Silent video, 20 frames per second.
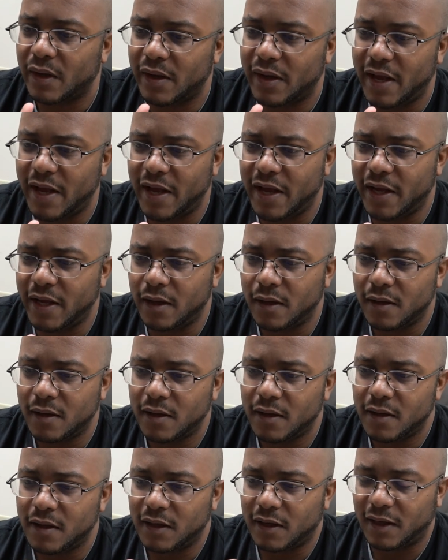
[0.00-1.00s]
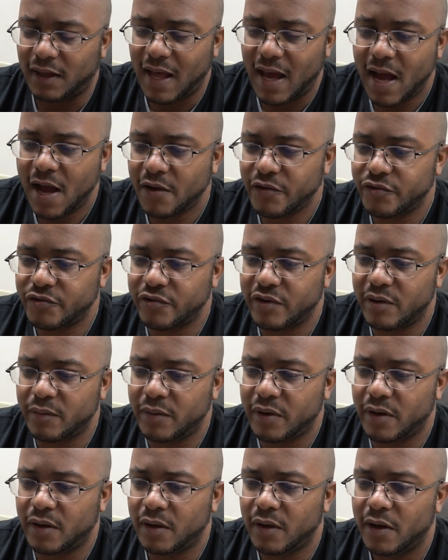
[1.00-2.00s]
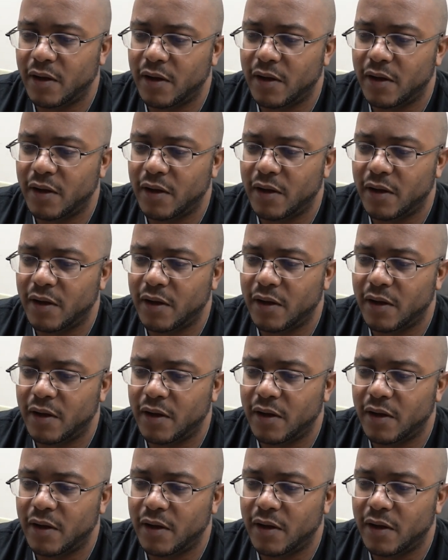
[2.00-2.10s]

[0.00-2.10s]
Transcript: a live streaming